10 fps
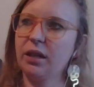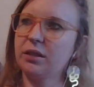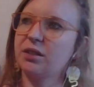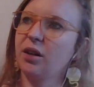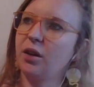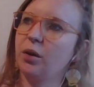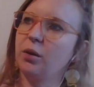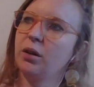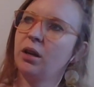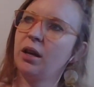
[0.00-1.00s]
And
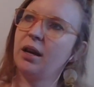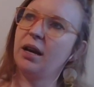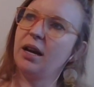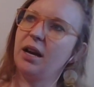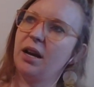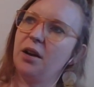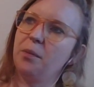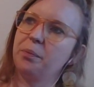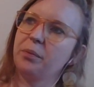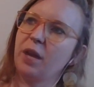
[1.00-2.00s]
so
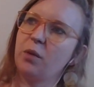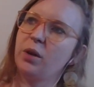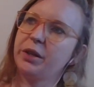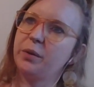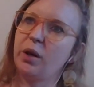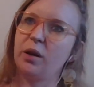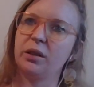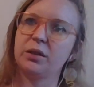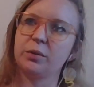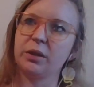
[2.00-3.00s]
um, I want you
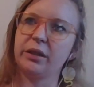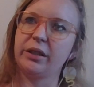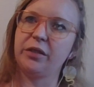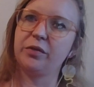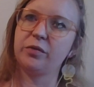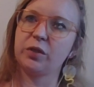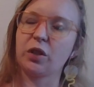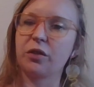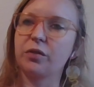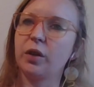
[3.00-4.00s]
all to really
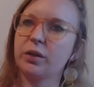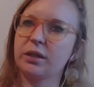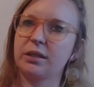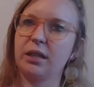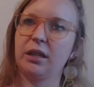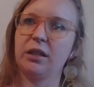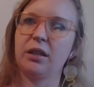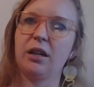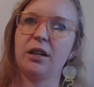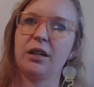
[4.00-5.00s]
start focusing
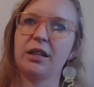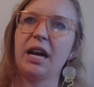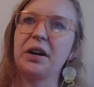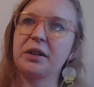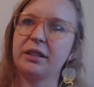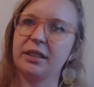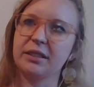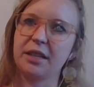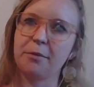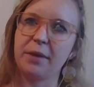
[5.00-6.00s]
on how can
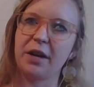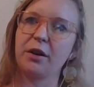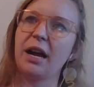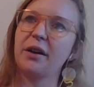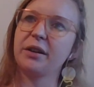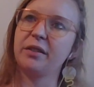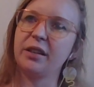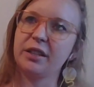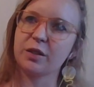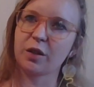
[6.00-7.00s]
this get better? How can
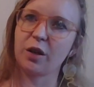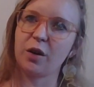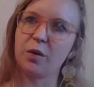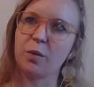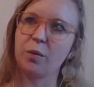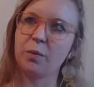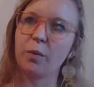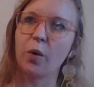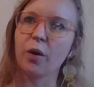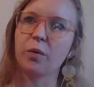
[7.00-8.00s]
things go
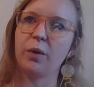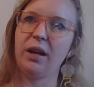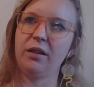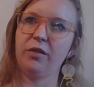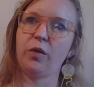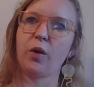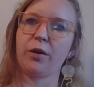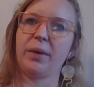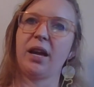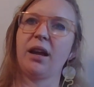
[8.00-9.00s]
more well
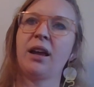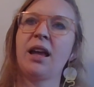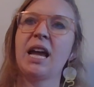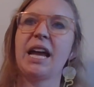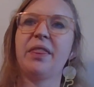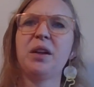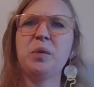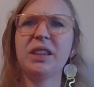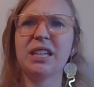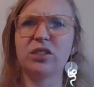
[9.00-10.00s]
for me? And then
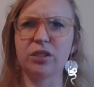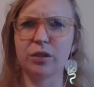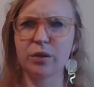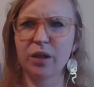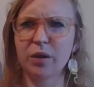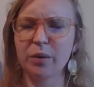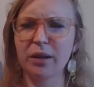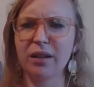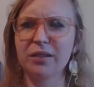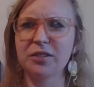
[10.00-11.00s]
when they do go
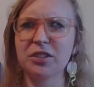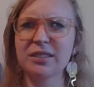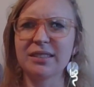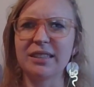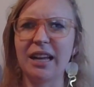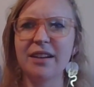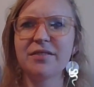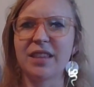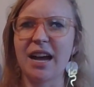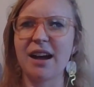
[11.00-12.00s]
well, just
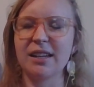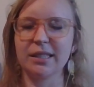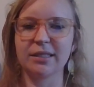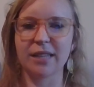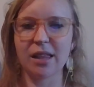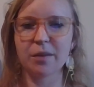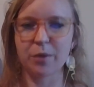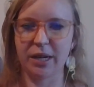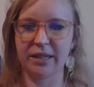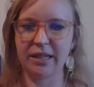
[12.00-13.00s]
love that and
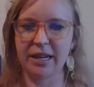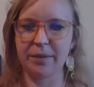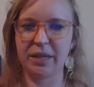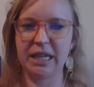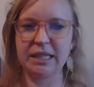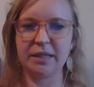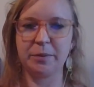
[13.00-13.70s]
celebrate that because